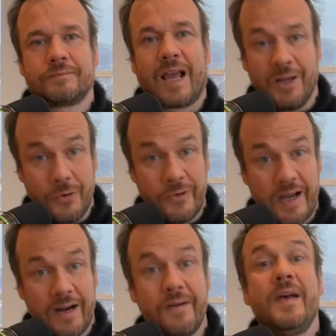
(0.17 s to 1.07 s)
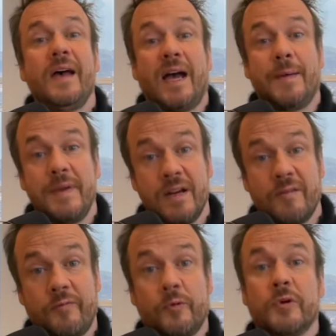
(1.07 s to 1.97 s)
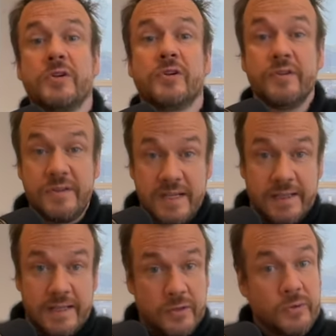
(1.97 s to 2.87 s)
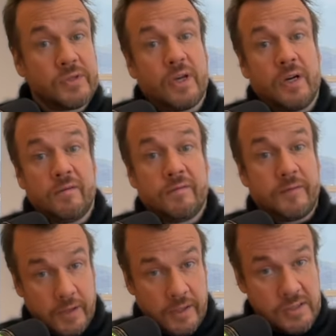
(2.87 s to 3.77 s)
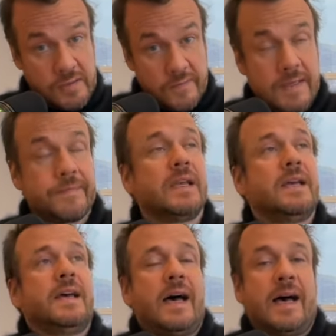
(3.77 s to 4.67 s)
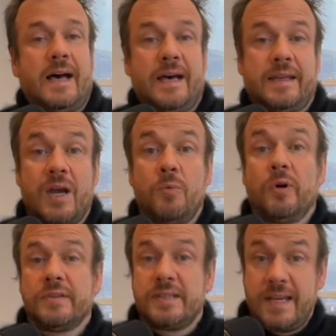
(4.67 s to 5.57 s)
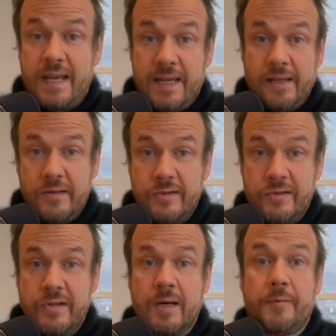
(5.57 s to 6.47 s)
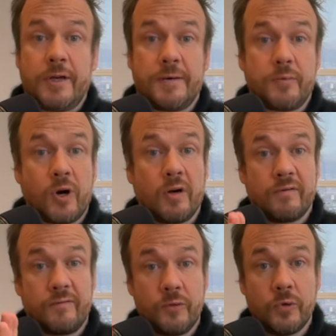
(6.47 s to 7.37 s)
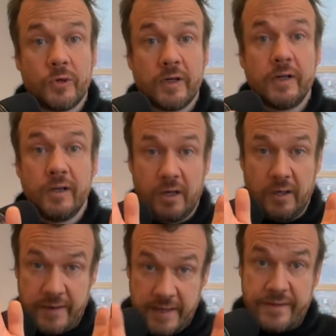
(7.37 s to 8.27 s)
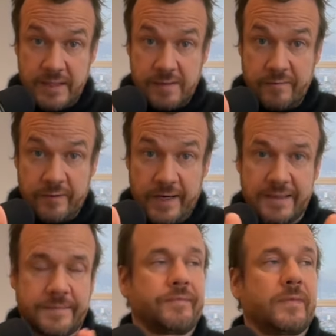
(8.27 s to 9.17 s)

Hello there. I'm here for your daily dose of philosophy, and I want to tell you about part four of Atheism for Lent.